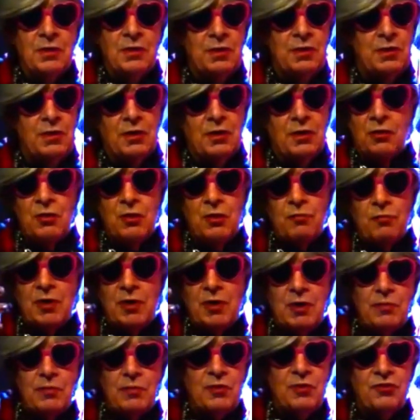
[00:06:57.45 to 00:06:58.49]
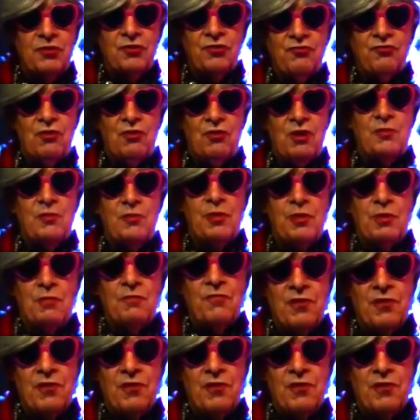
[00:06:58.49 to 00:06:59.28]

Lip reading: you know, the Bible describes them